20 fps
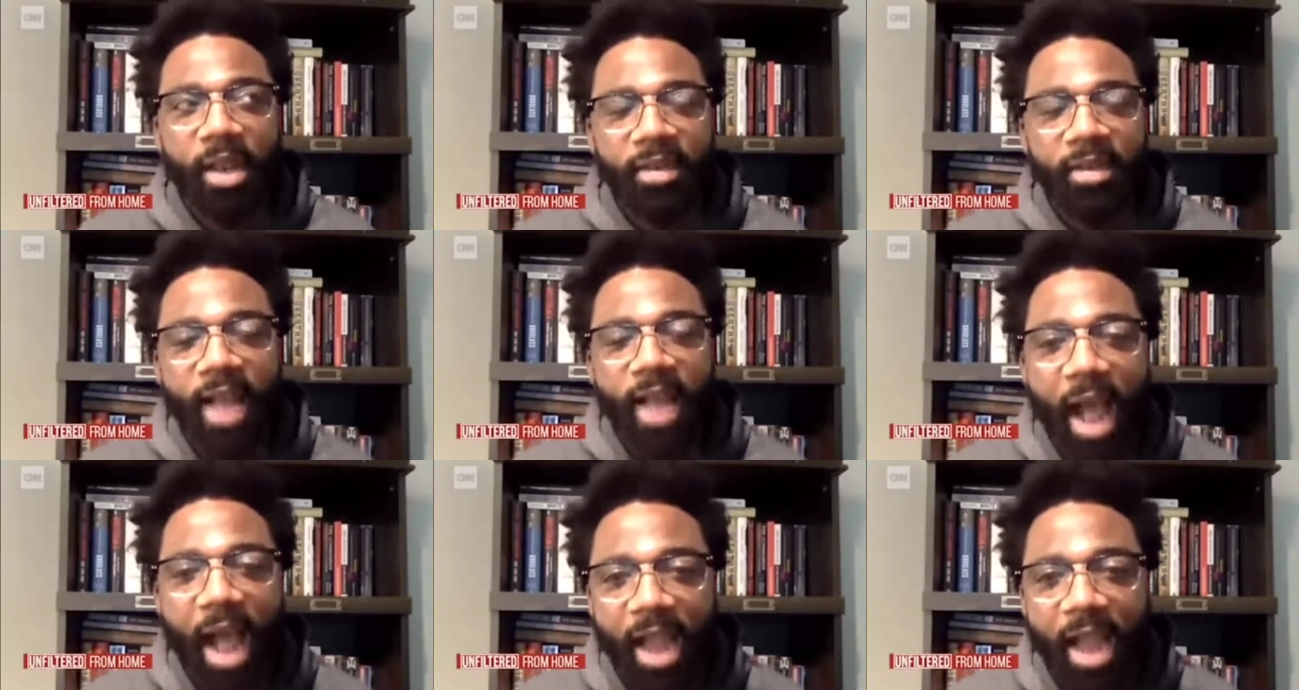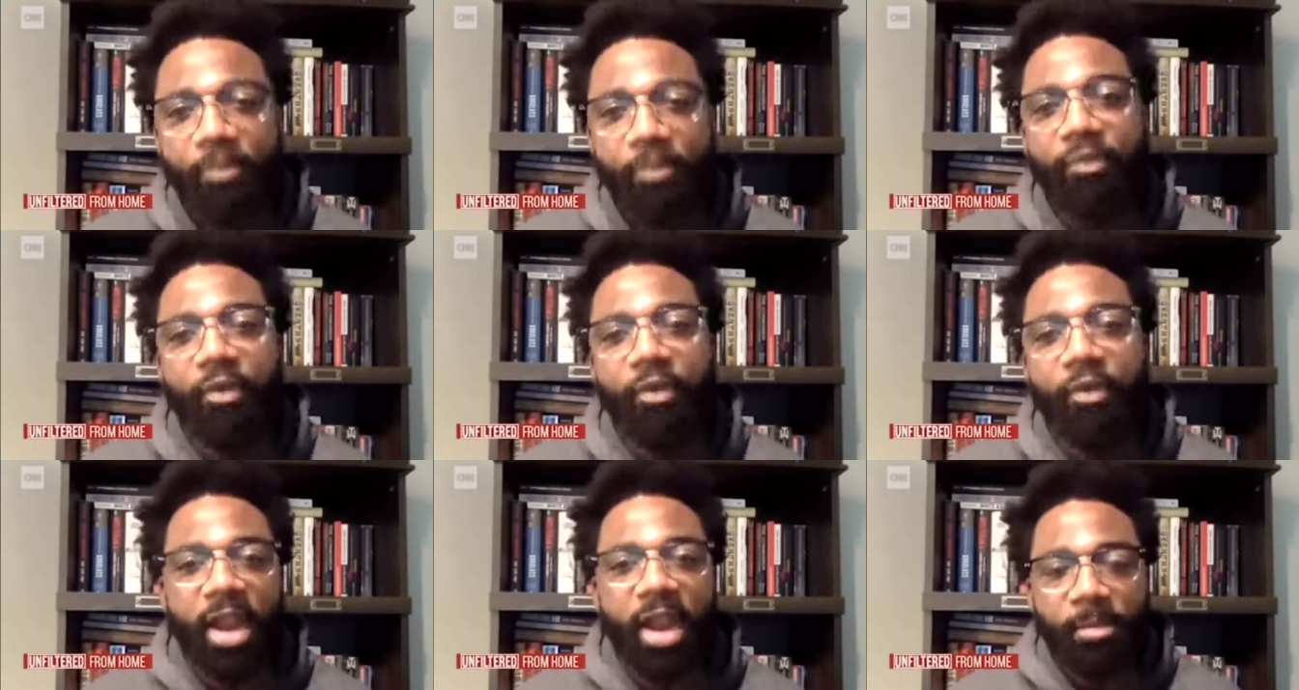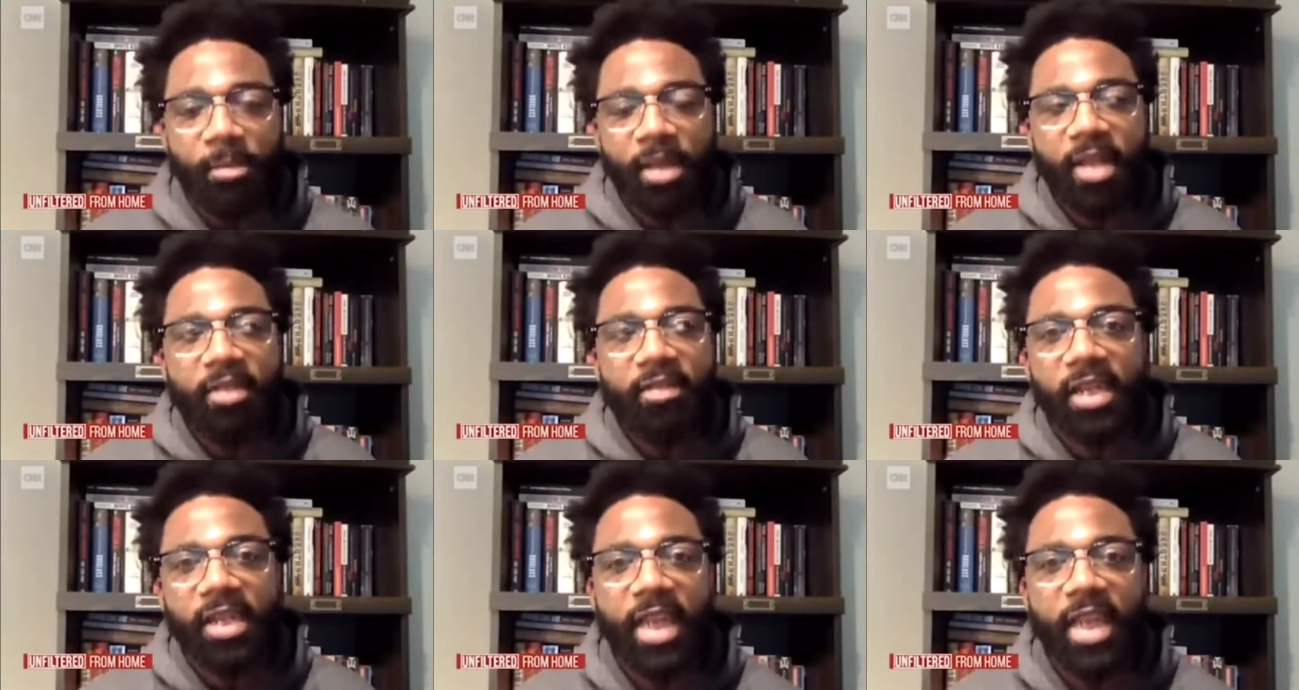time frame,
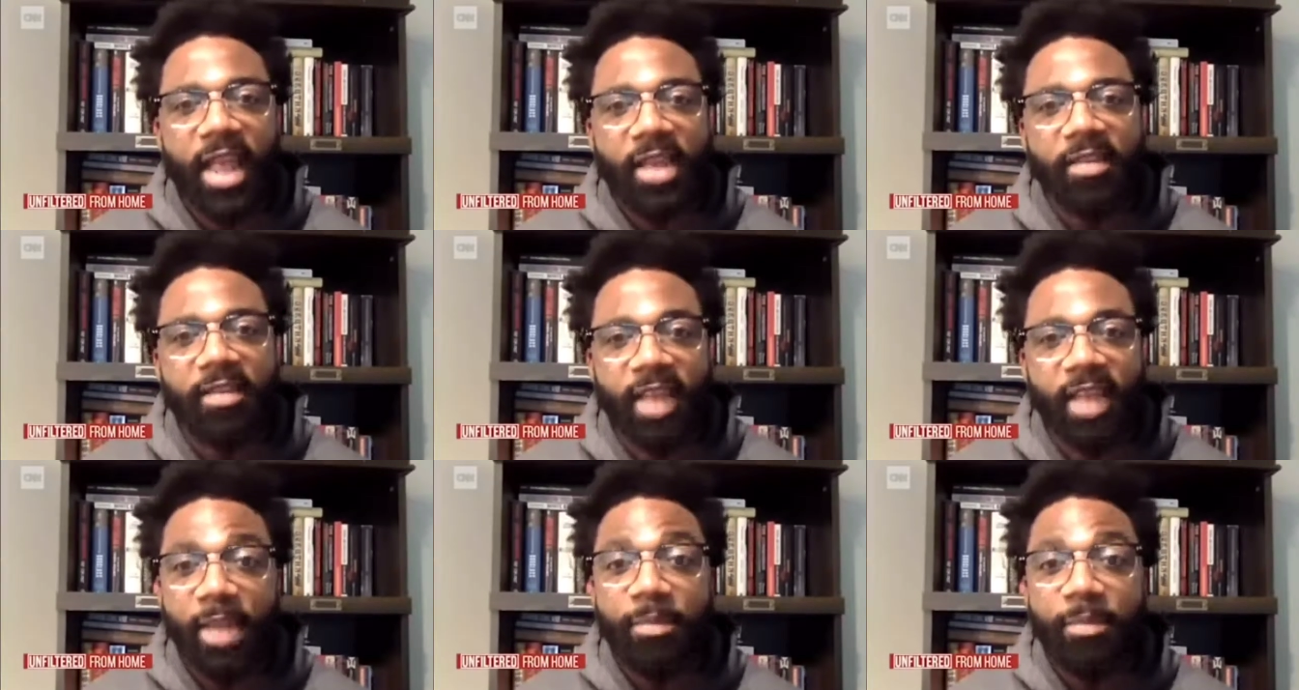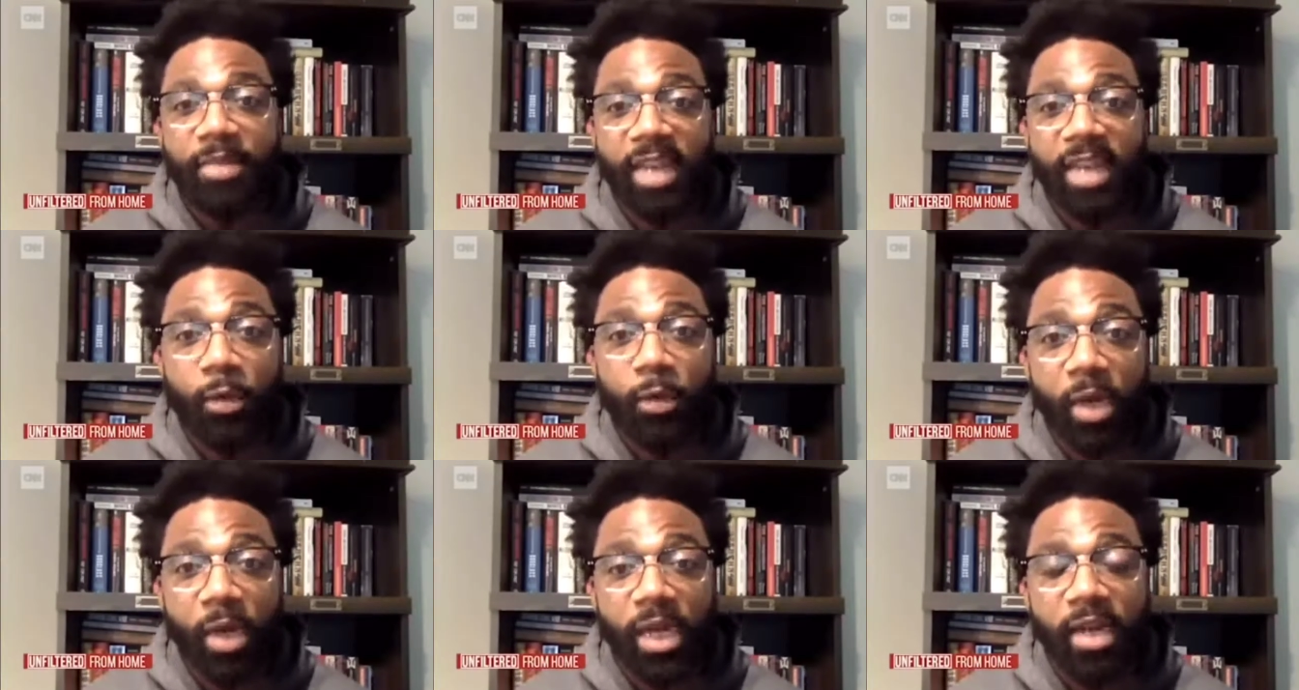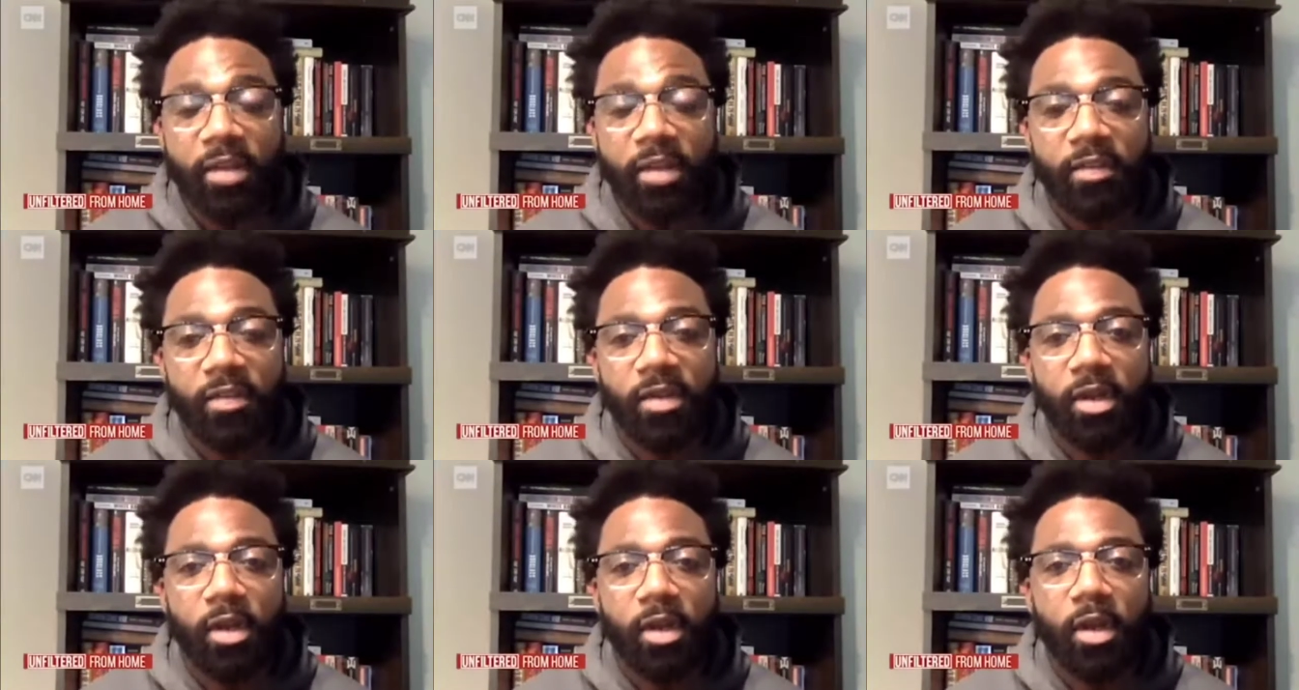SC, in that same 10
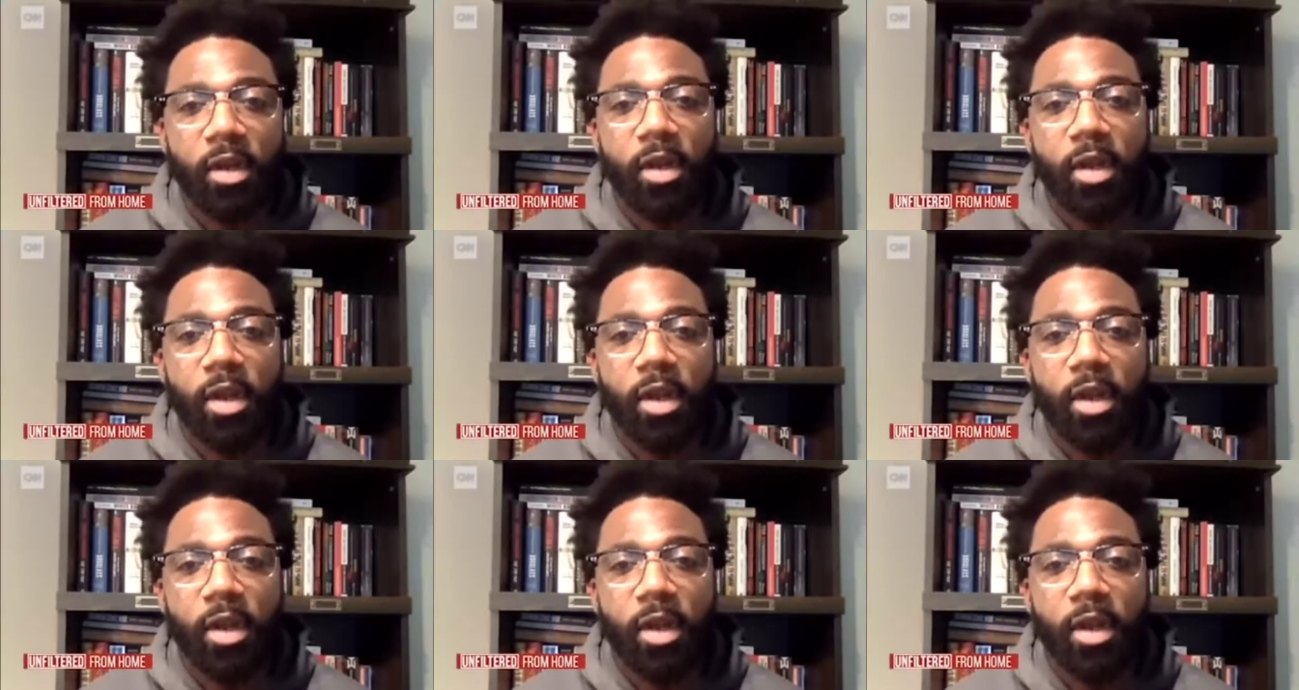weeks,